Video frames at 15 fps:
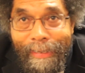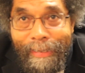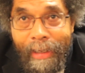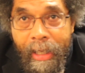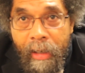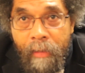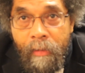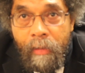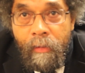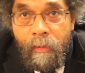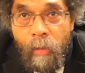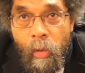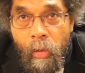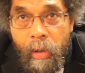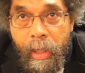there for
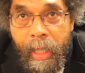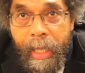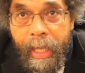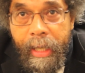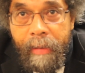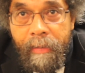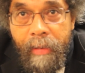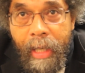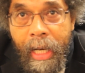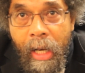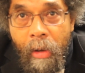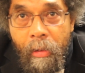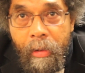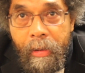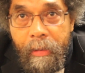4.5
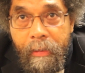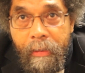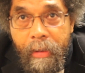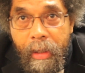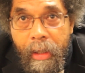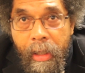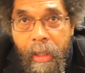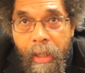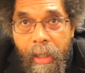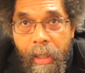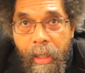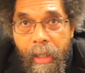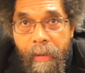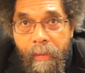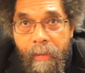hours,
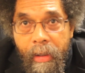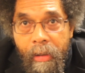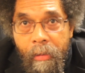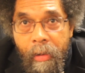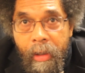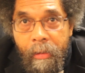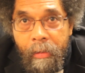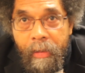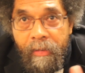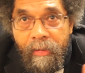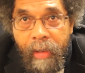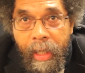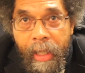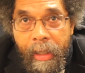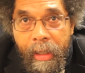and then when it was
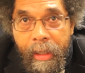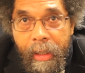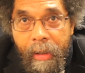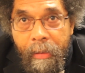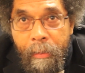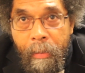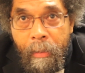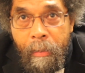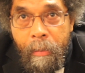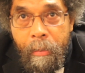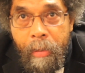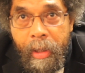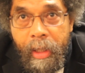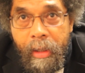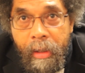finally
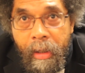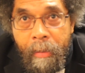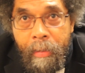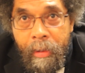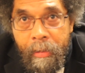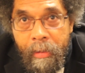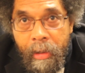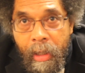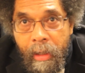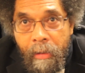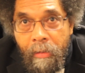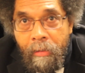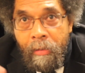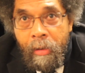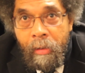picked up, it was kind of
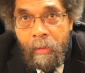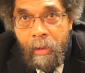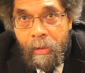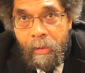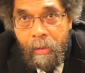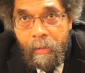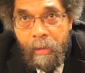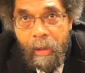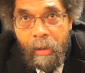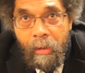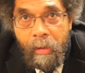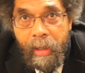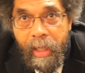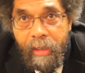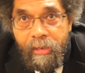thrown into the
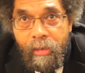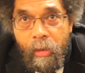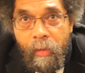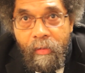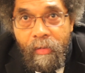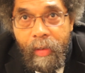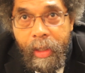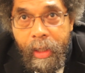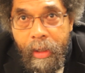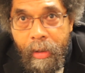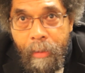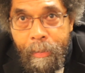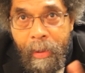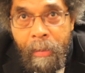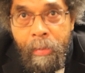old SUV and
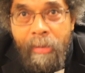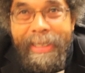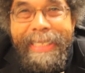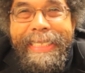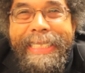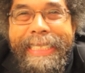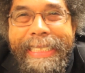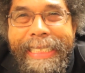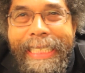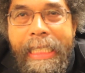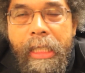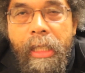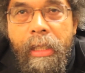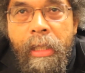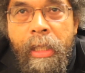the people could
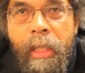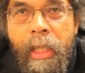see it.